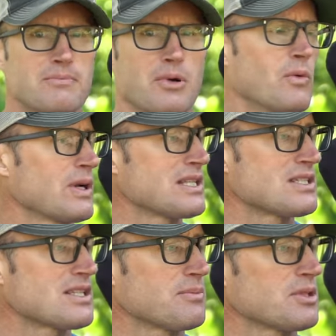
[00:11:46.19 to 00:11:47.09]
but one of
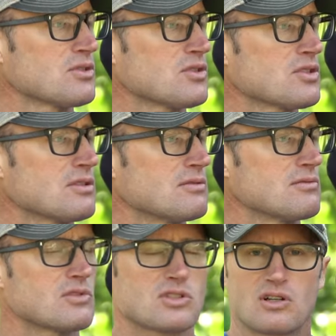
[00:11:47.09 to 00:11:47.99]
these zippers
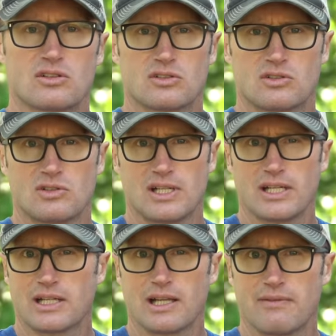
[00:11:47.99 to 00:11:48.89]
started
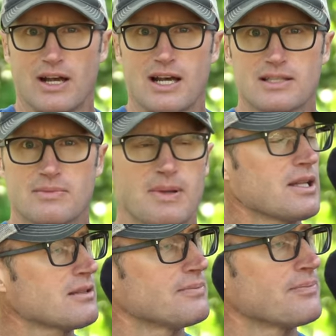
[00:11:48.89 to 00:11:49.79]
creating kind of a hot
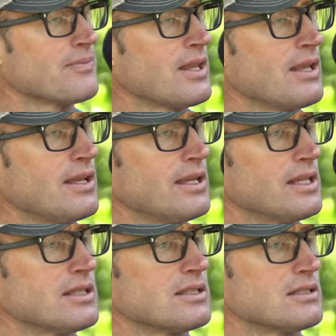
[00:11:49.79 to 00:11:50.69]
spot.
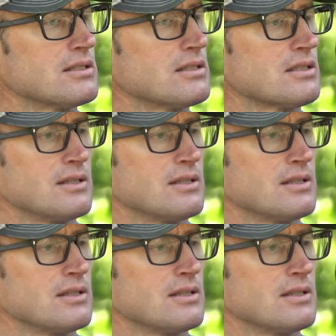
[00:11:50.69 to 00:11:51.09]
And